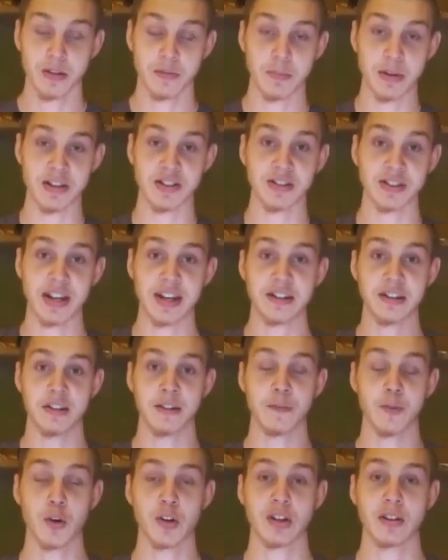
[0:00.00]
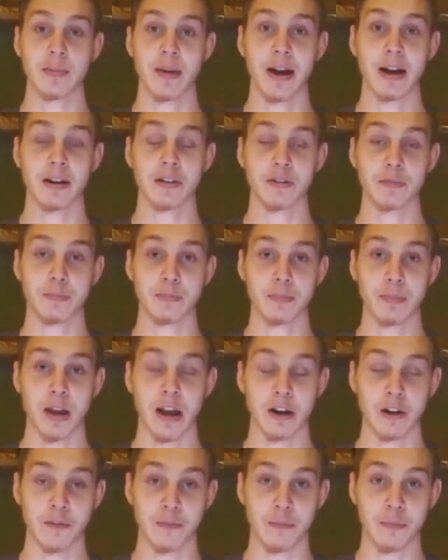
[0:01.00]
Basically to convert them
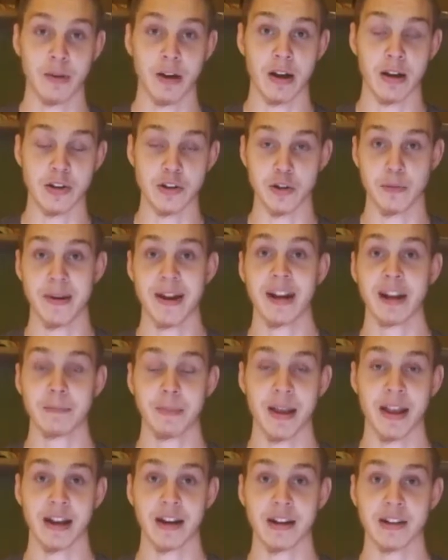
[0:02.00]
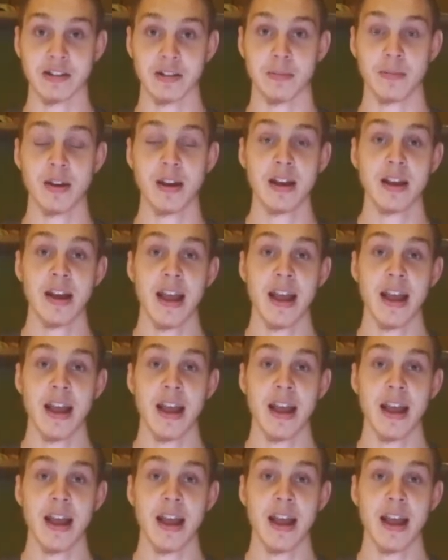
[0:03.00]
out of Germanic paganism